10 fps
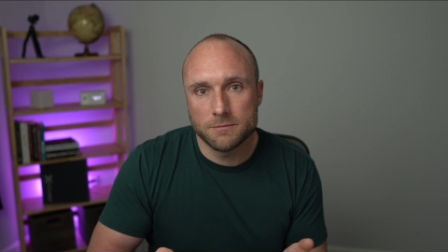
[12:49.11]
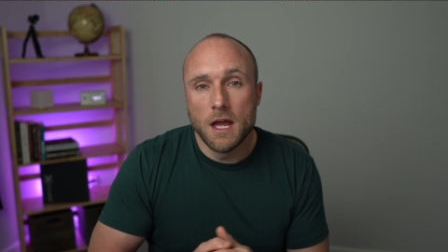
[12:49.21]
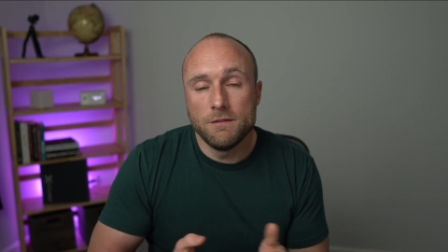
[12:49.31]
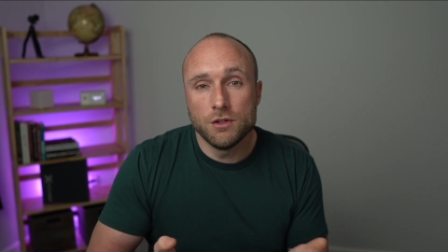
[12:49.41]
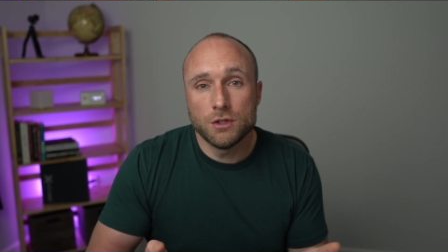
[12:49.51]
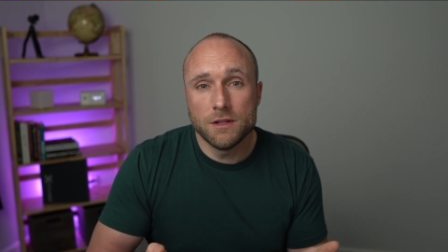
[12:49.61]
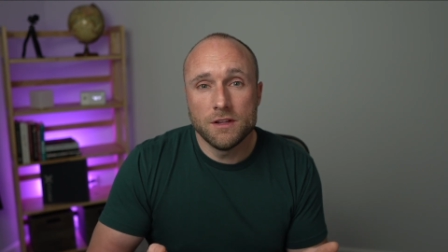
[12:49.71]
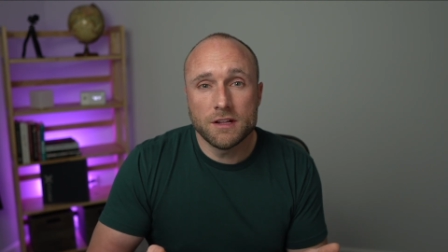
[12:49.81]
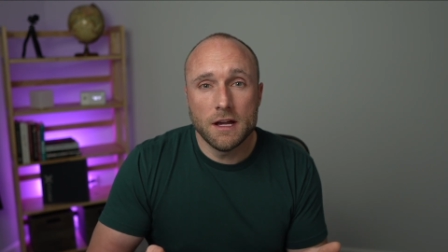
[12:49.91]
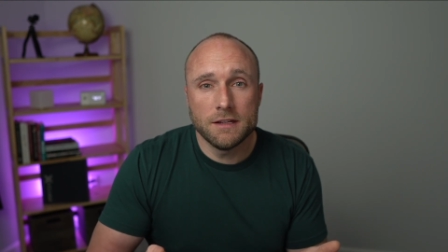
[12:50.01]
If you enjoyed this
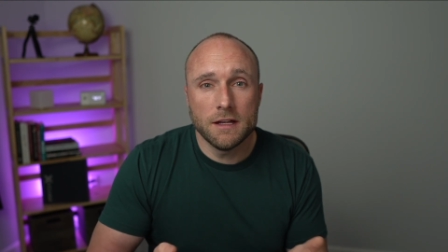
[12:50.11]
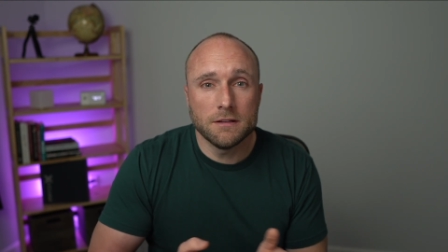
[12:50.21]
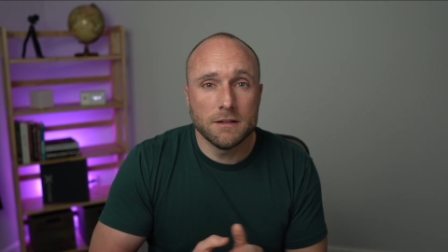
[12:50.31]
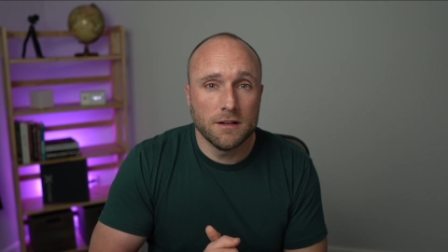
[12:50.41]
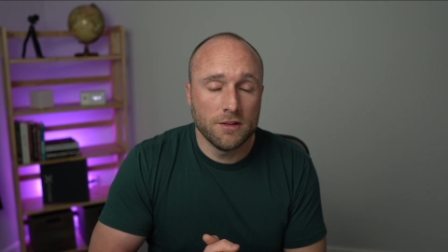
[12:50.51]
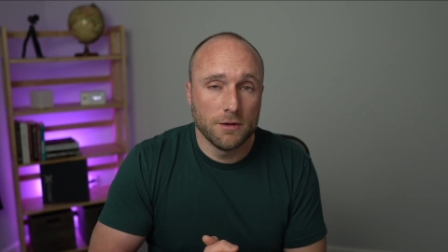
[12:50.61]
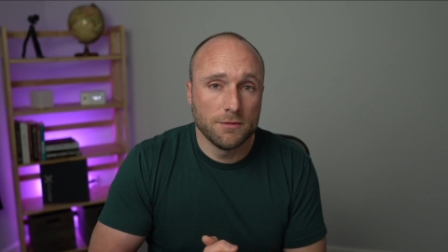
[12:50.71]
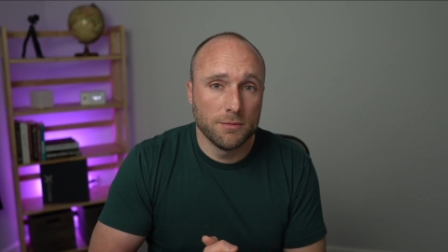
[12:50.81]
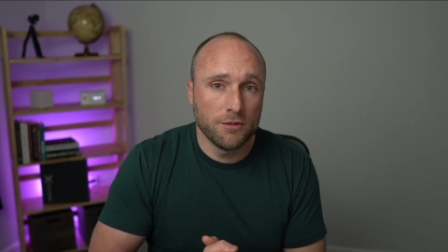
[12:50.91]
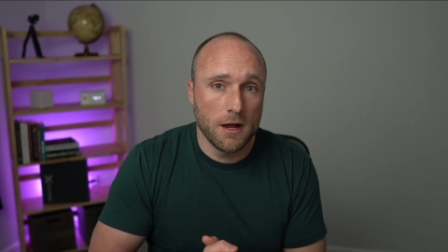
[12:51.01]
content, consider
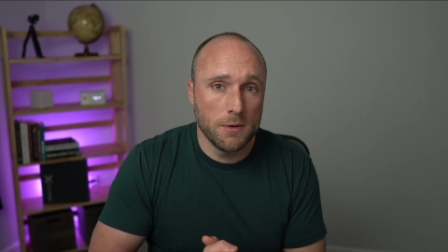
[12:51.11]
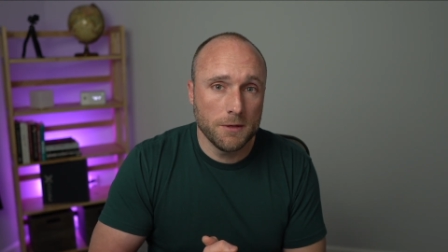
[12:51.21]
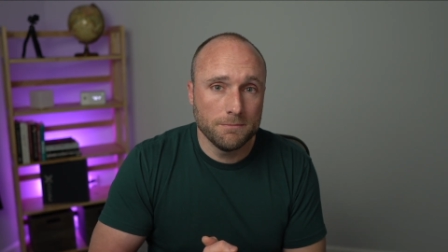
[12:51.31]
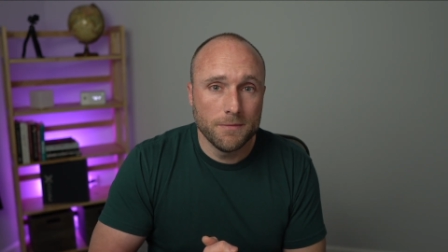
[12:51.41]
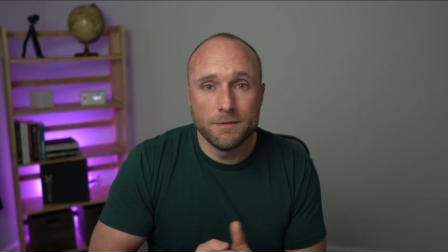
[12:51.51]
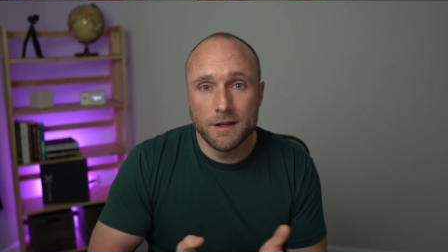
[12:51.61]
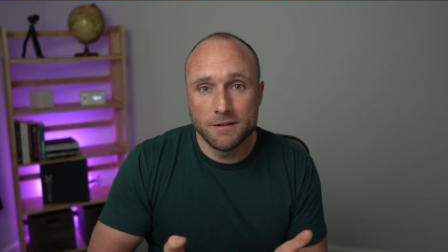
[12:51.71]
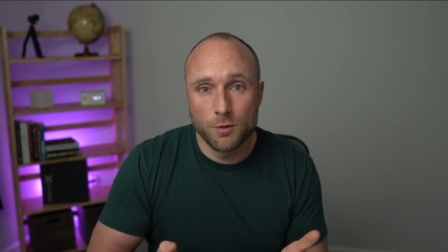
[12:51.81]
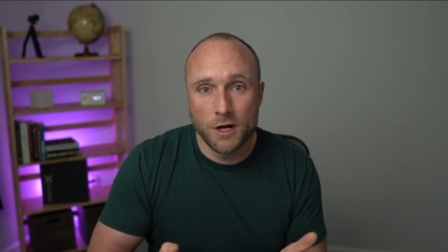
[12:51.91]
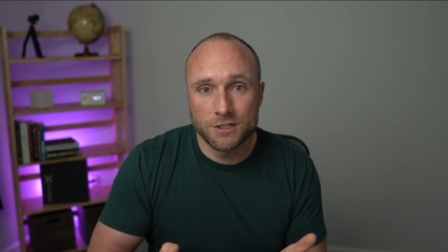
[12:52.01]
subscribing. Thanks
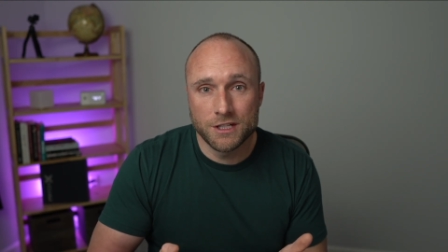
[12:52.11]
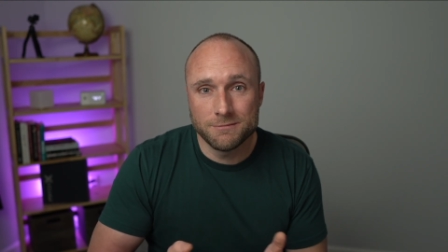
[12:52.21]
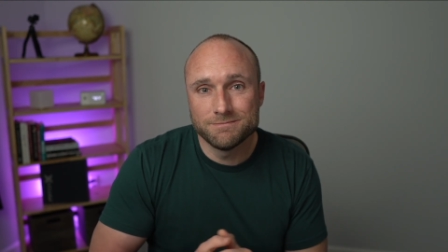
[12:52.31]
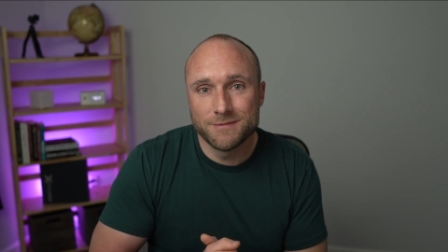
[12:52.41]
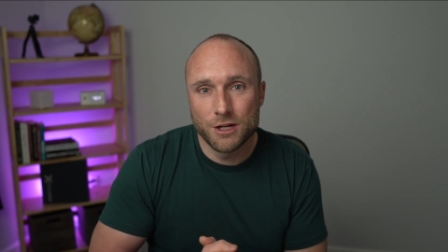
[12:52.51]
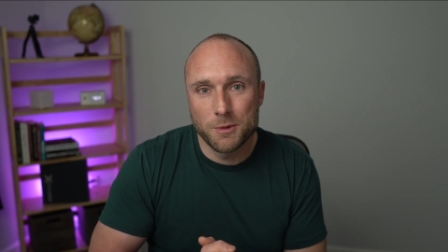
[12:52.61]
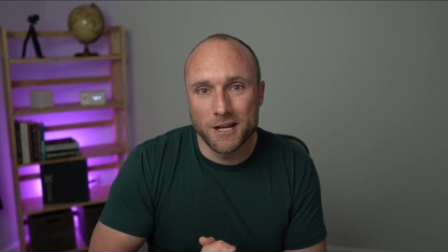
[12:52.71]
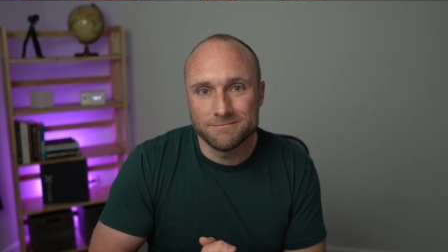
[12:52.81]
for watching. Goodbye.